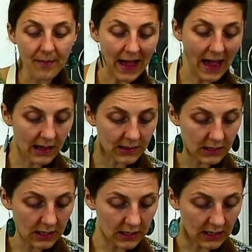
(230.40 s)
add
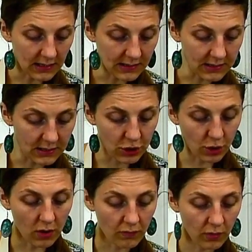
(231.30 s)
these
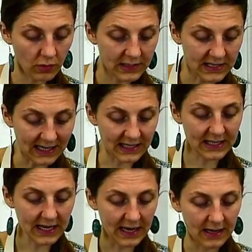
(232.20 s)
to a roasting
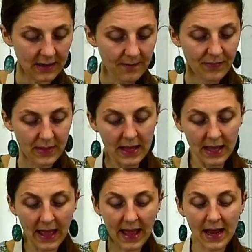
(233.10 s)
tin,
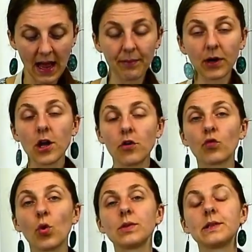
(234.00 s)
and I'm gonna
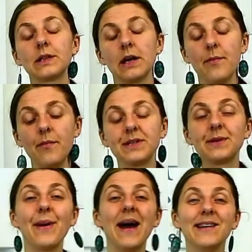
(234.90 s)
roast them
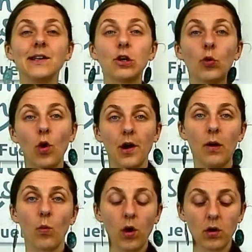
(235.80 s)
depending what I
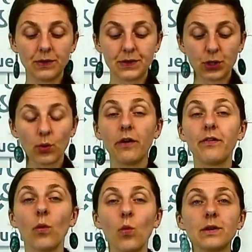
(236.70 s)
want. So if
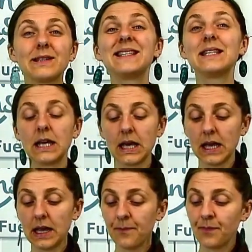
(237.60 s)
I want
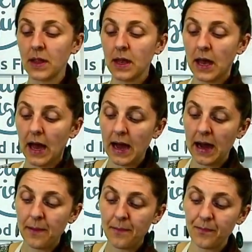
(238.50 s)
tea,
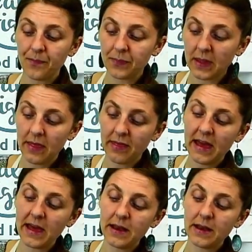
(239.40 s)

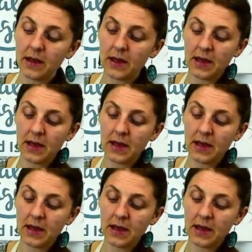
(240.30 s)
then